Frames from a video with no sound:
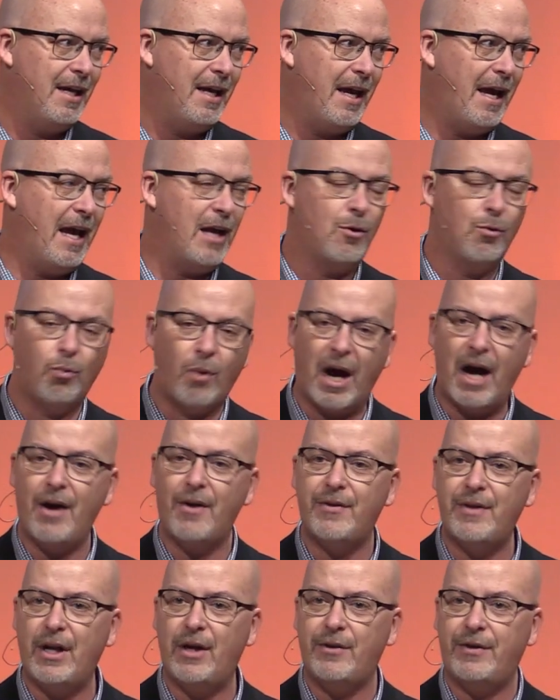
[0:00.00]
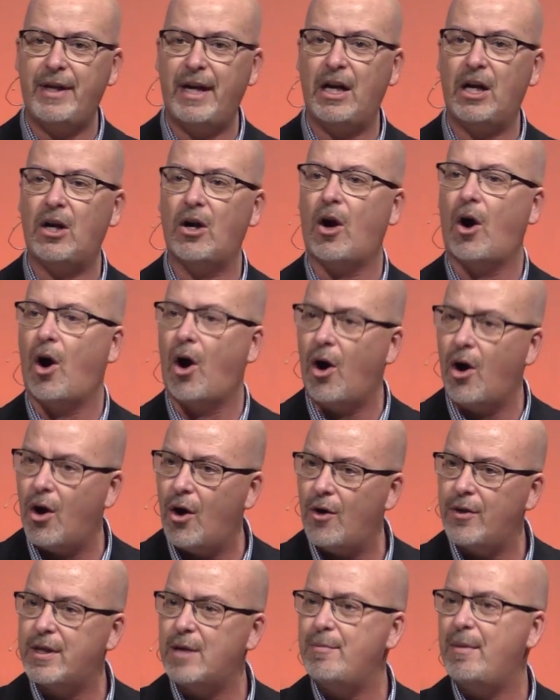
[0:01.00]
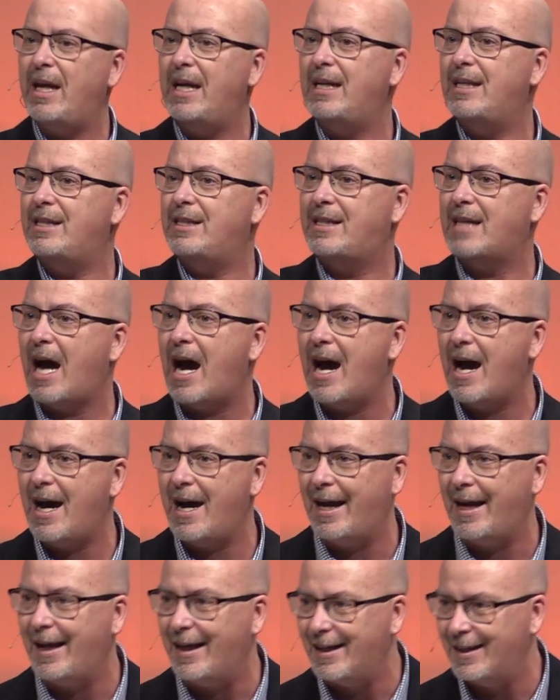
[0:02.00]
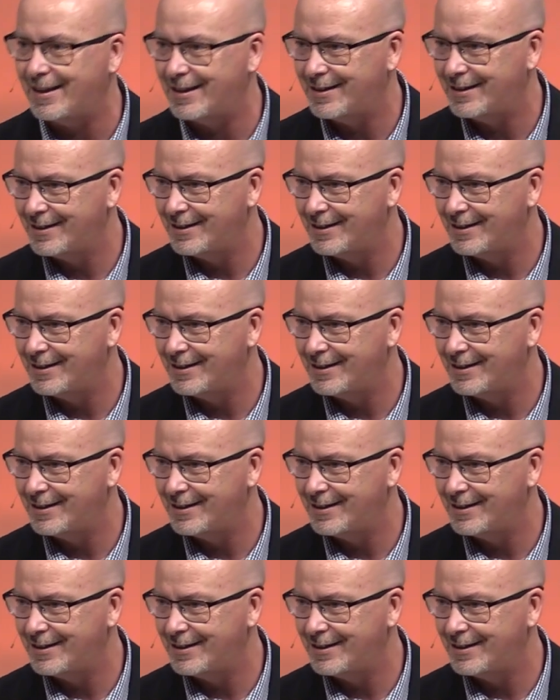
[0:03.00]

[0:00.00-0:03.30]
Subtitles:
And while they're there, all the men die.